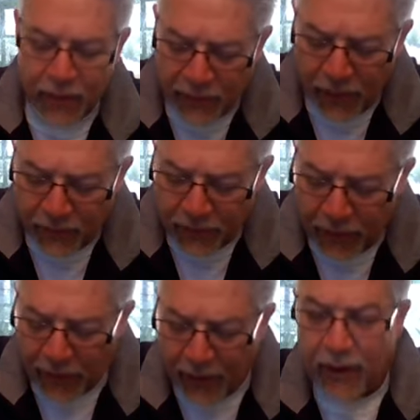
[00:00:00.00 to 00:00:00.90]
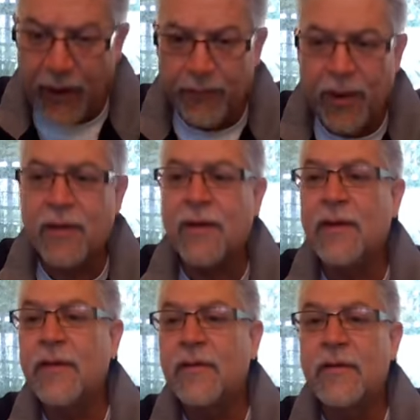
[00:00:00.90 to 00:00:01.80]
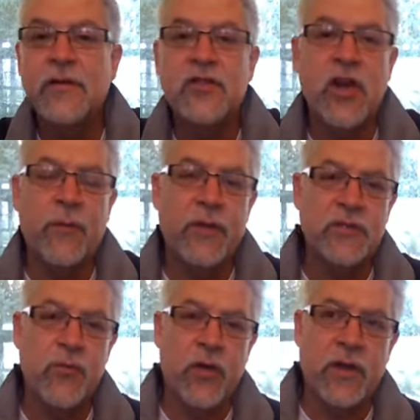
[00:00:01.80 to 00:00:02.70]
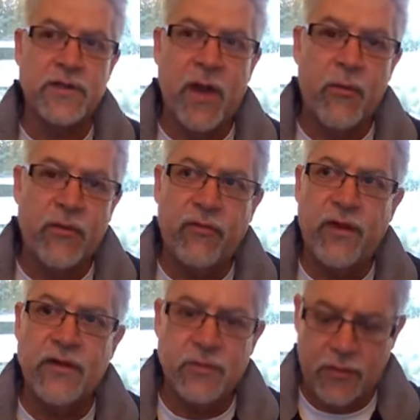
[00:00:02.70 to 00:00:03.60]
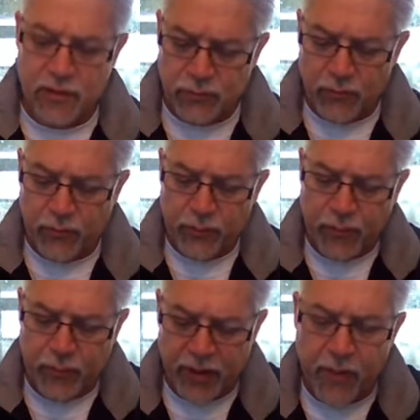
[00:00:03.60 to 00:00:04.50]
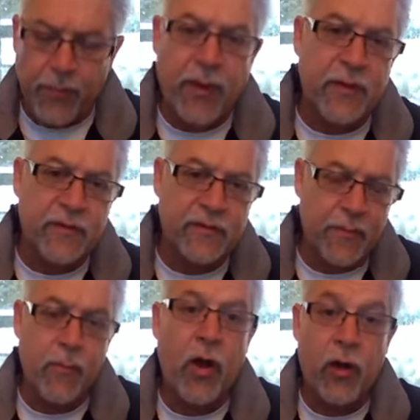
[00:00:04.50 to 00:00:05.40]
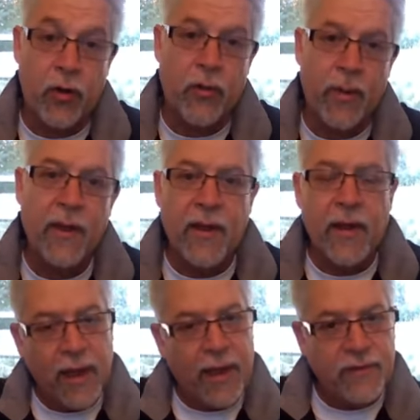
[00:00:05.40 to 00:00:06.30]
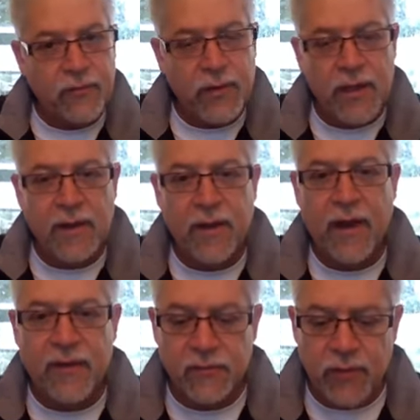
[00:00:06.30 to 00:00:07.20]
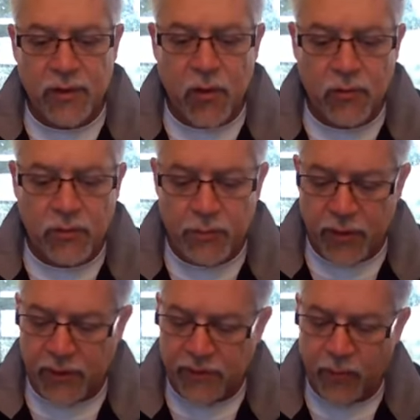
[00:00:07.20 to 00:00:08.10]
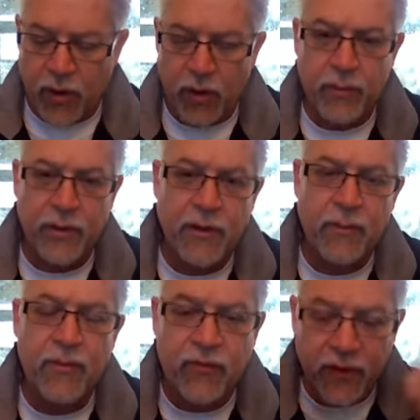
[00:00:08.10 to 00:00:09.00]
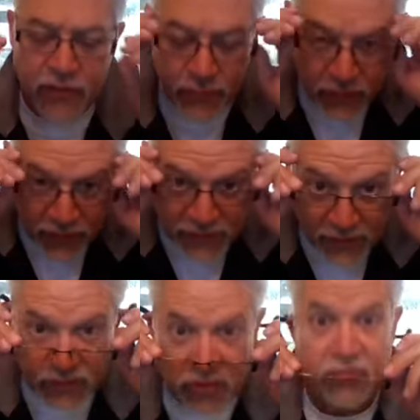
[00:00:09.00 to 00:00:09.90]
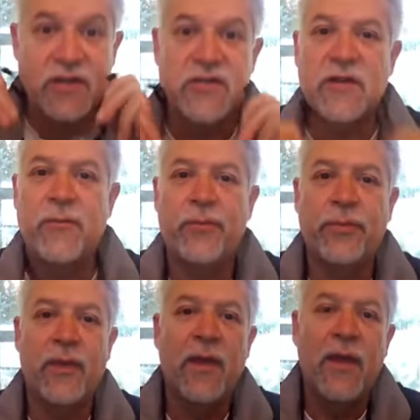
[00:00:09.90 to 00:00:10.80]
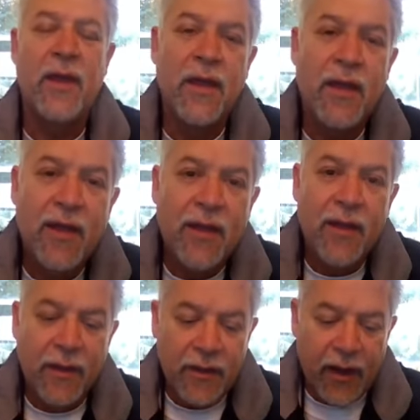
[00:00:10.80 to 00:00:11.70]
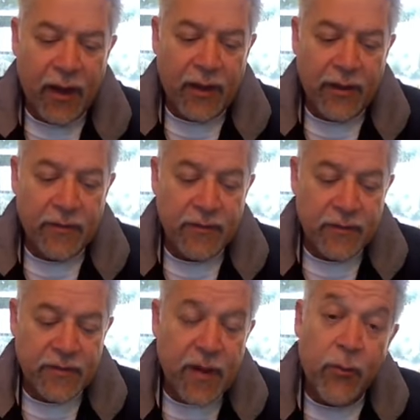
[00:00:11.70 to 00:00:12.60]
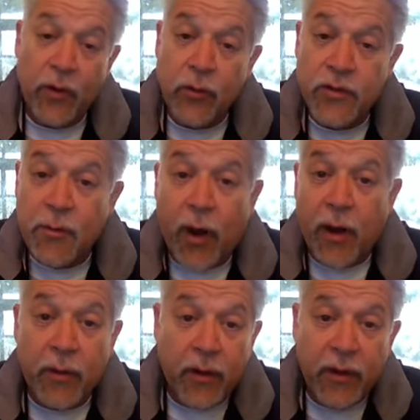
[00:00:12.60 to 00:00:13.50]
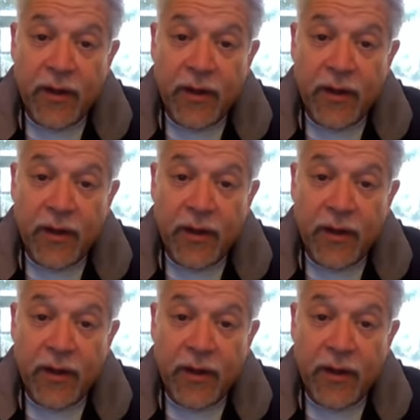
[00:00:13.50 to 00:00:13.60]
Now, I'm not going to share much more because I want to finish with this. We'll pick up on this tomorrow as we as we go with Billy tomorrow. But let me finish with this illustration. Uh, someone who is a barber.